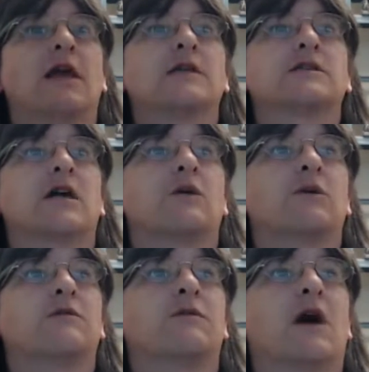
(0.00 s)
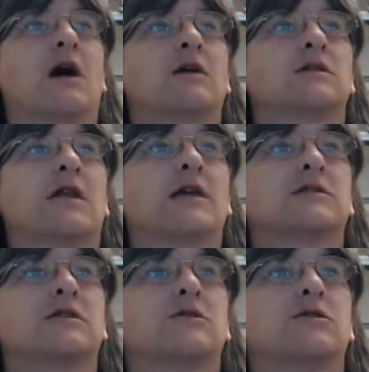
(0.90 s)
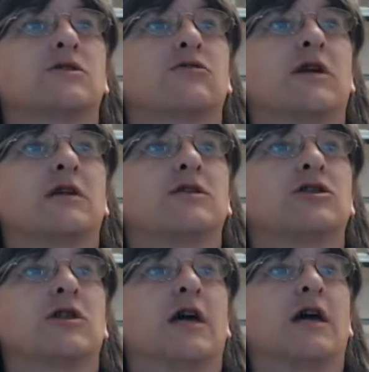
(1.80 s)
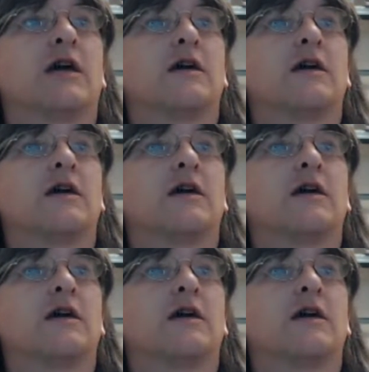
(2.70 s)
go advanced. Let's do screen share.